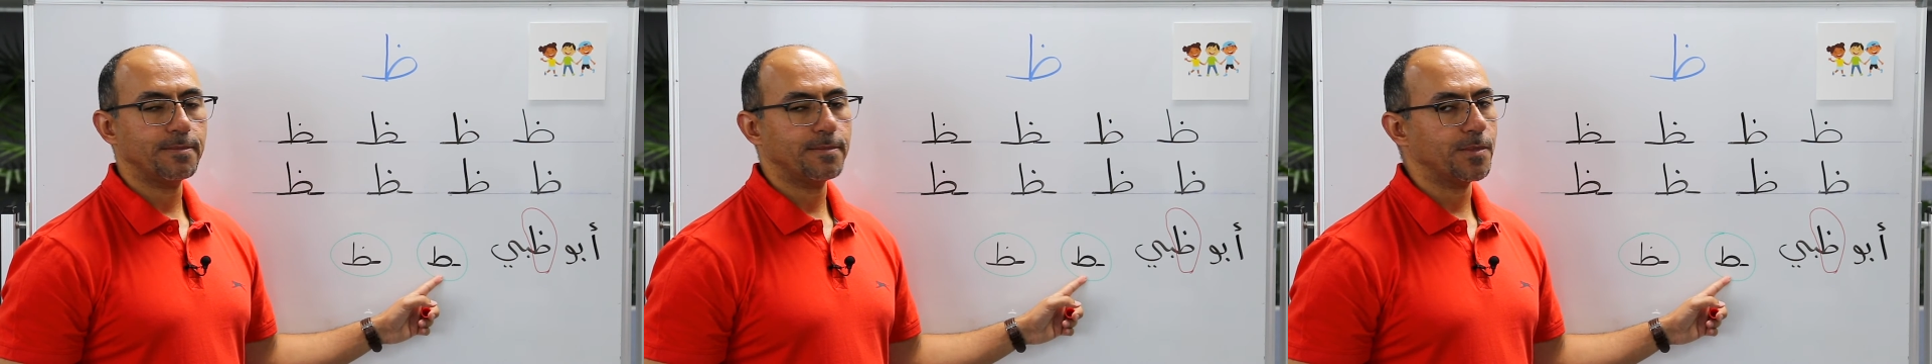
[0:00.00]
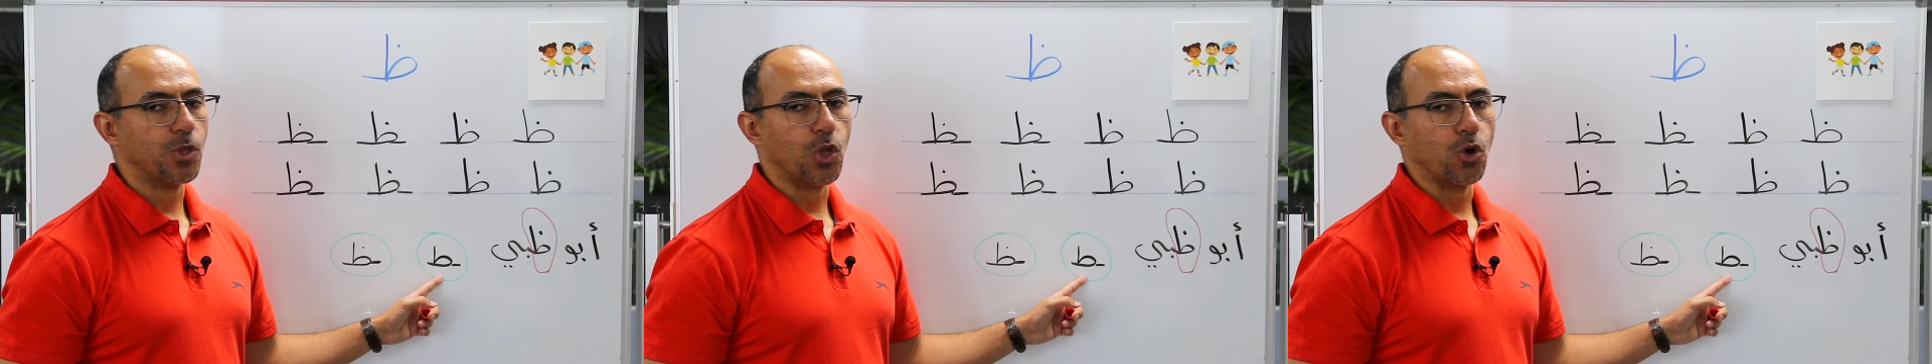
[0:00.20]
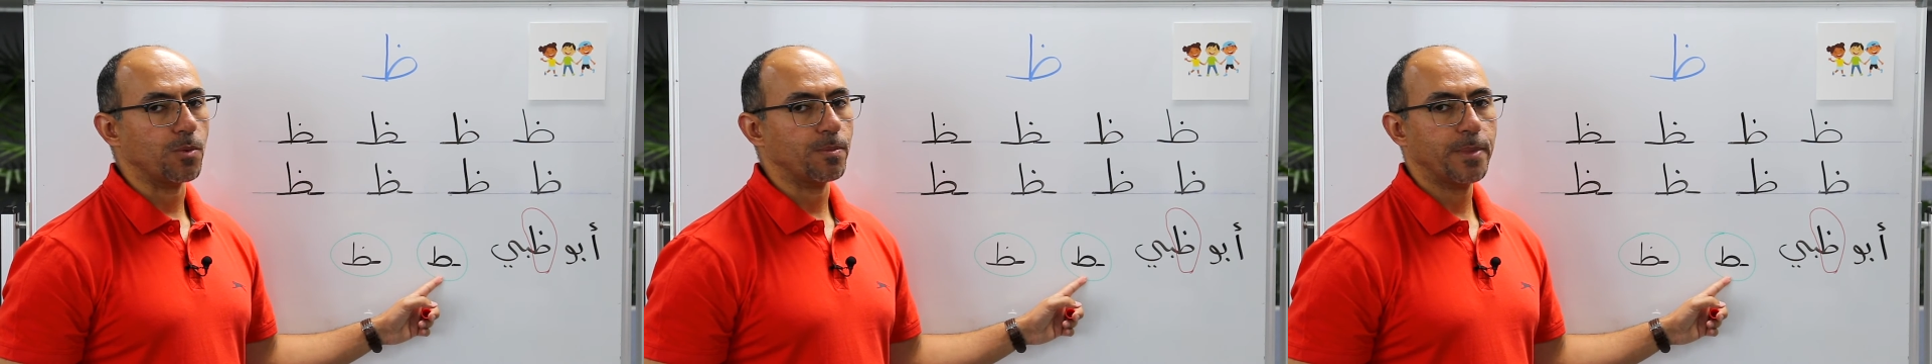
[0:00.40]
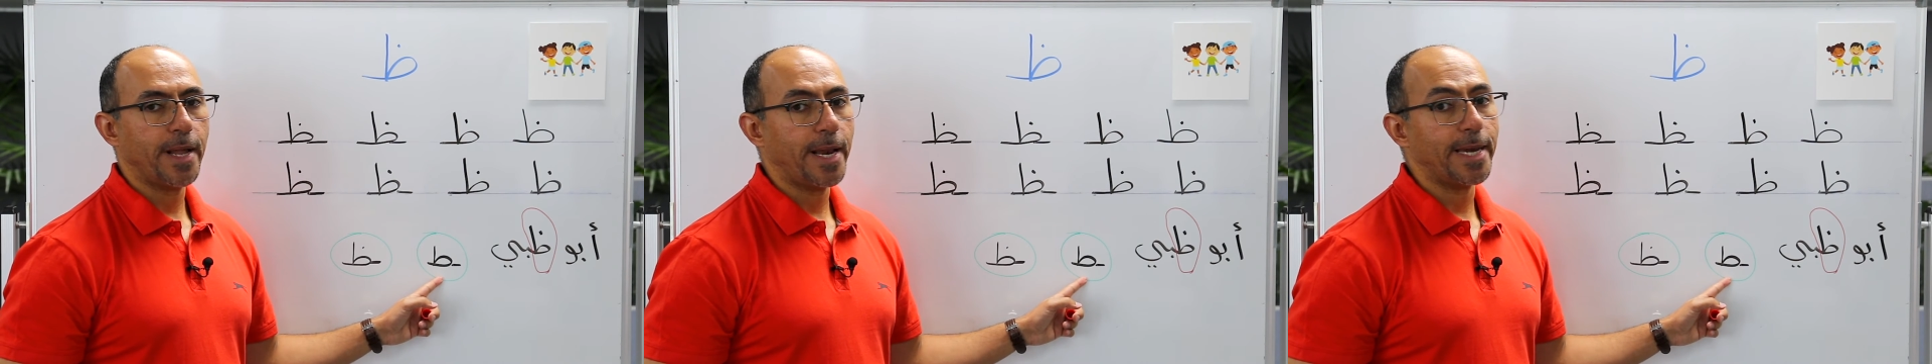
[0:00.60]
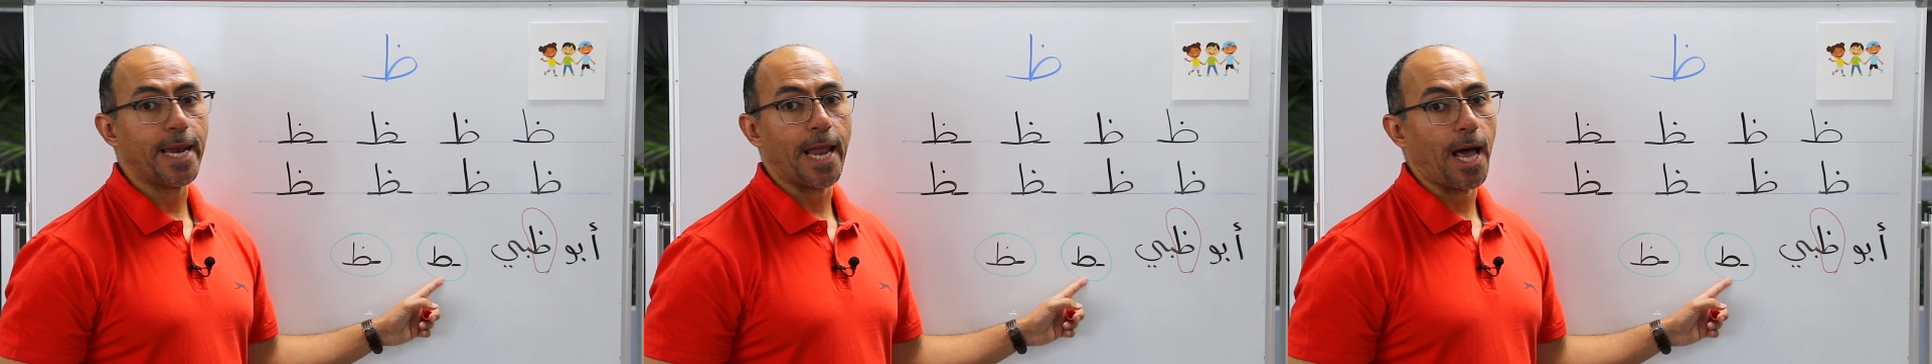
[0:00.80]
No.
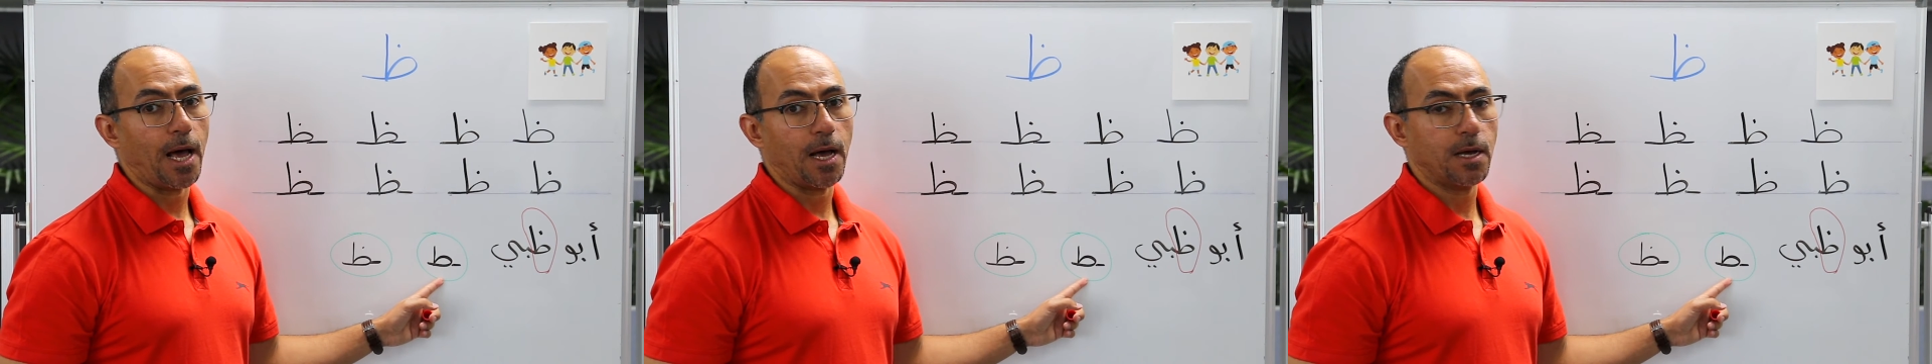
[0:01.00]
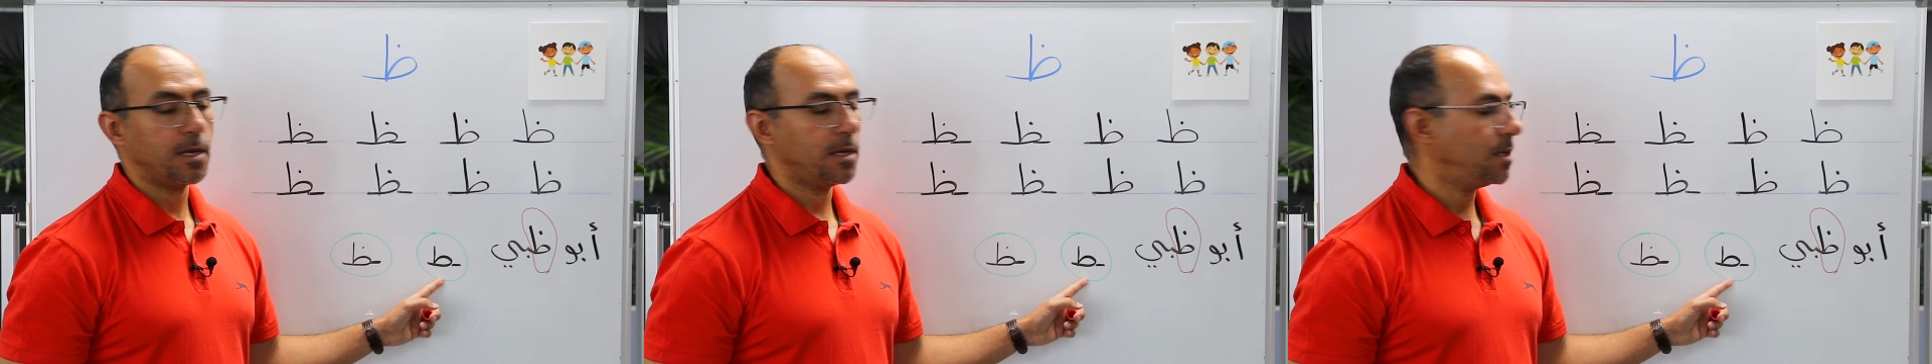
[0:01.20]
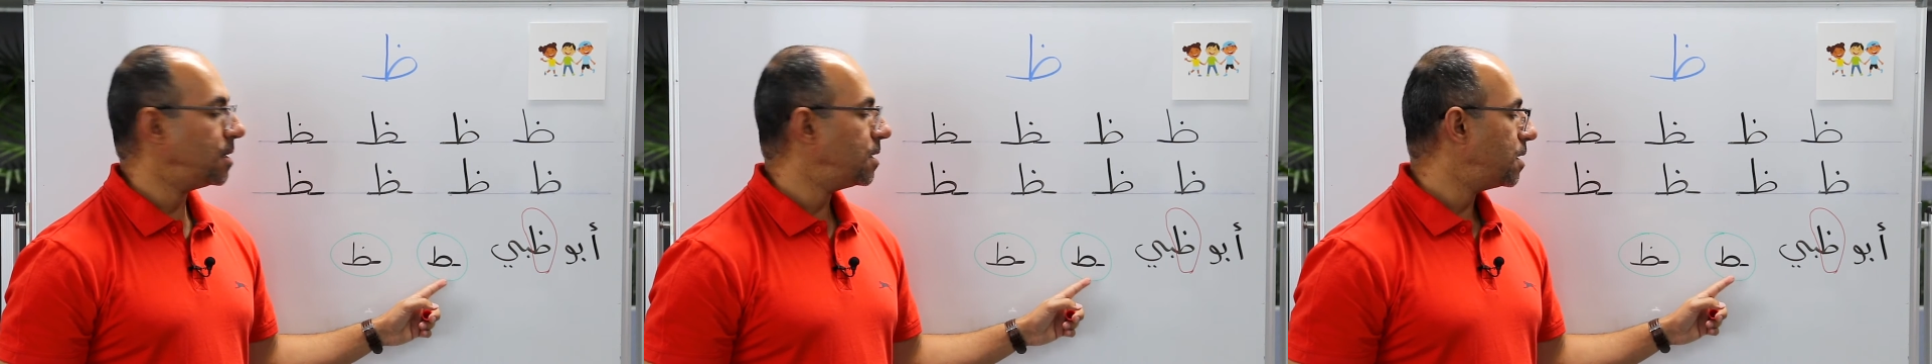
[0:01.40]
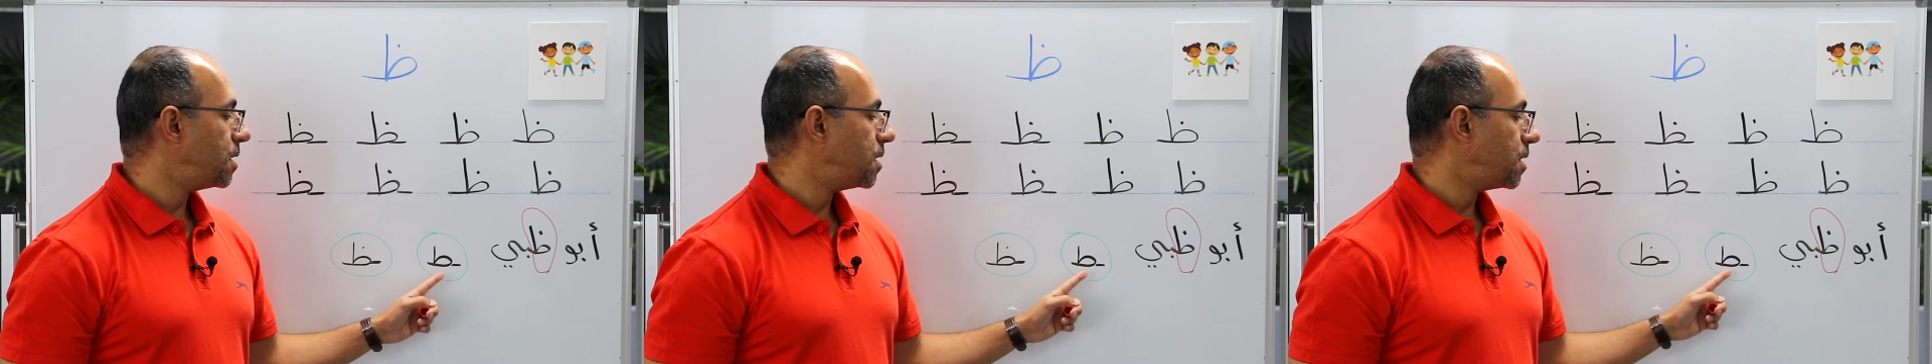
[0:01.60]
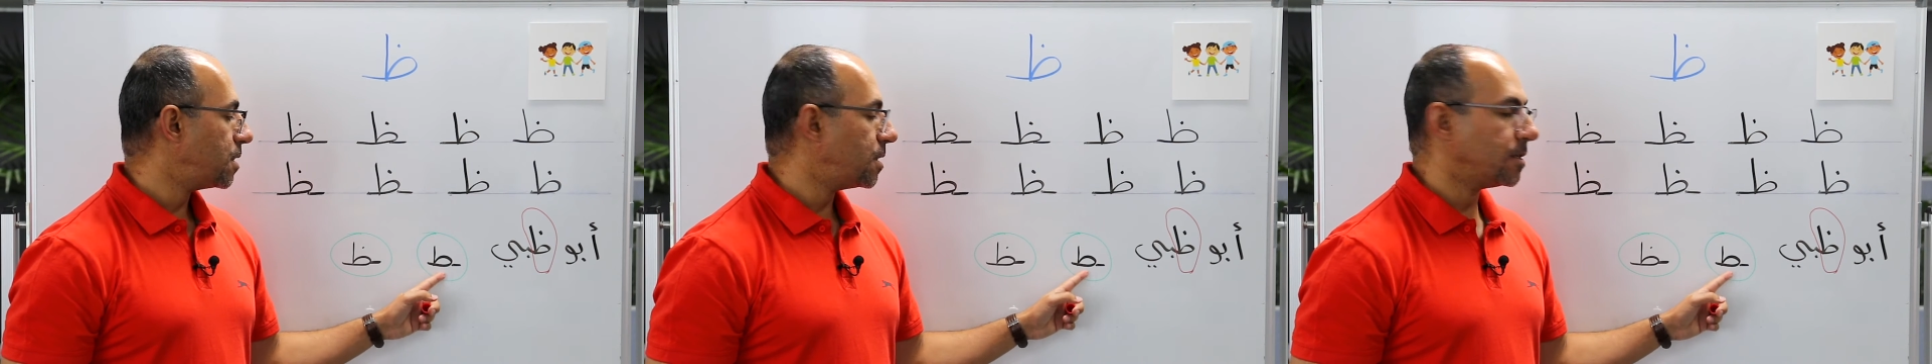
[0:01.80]
La.
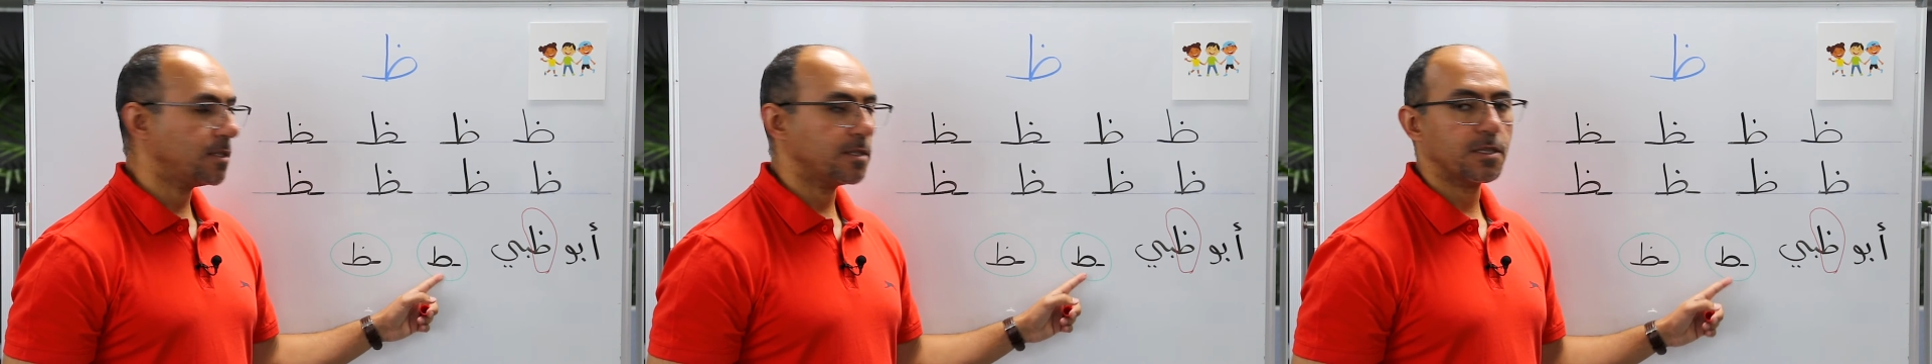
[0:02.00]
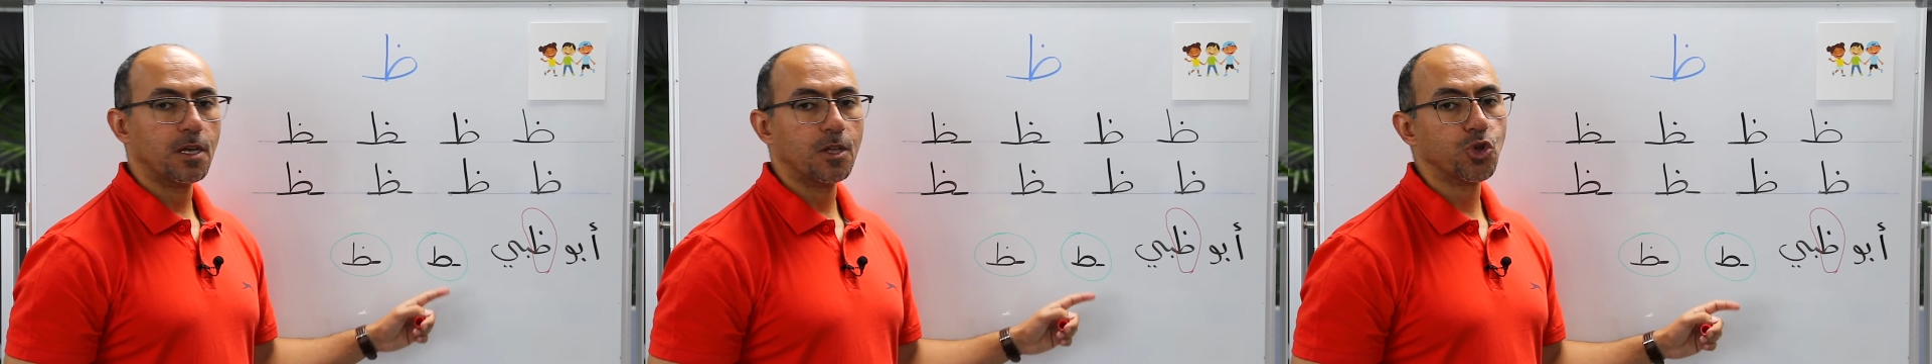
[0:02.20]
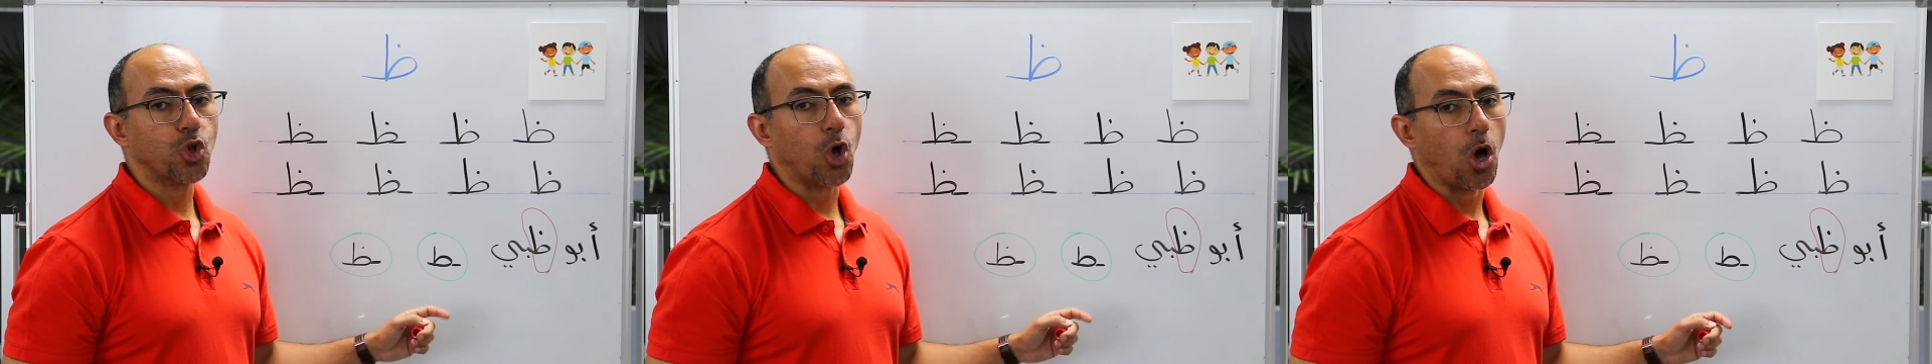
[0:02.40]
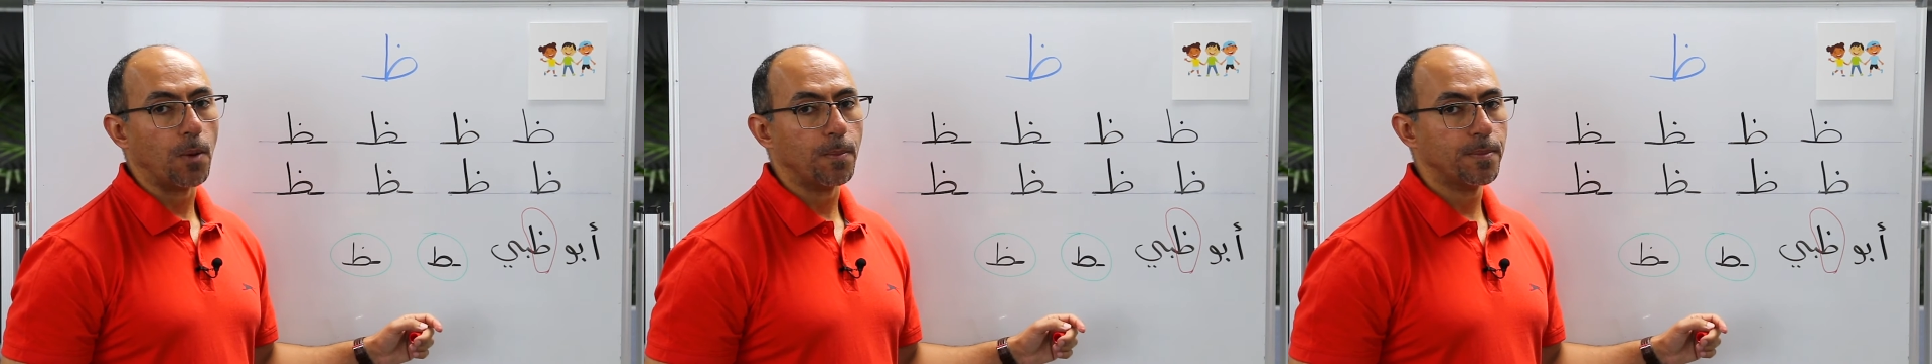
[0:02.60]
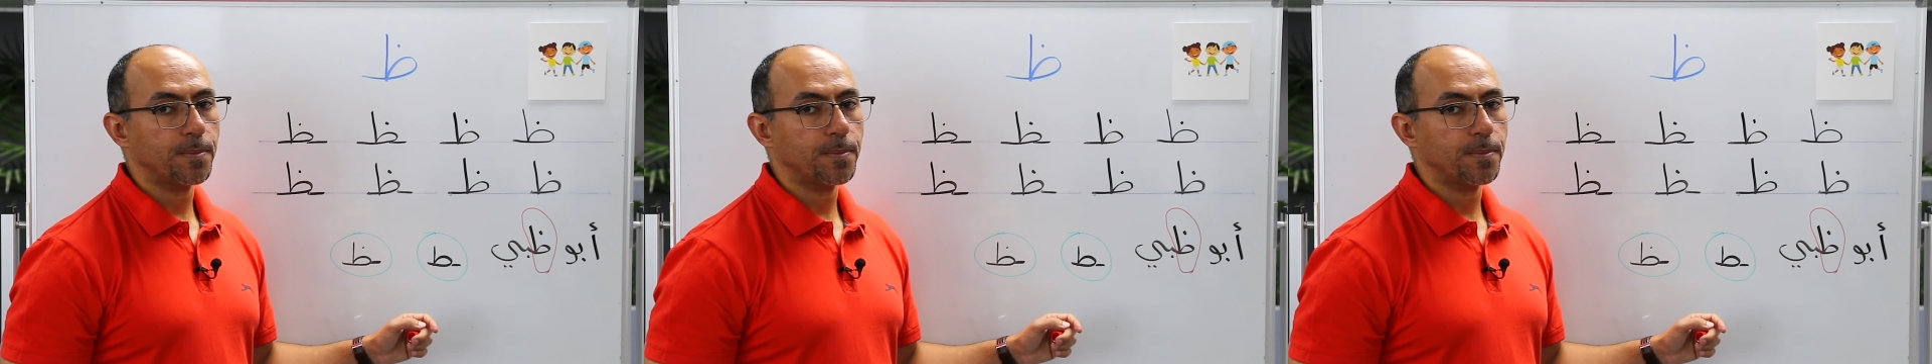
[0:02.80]
This is ta.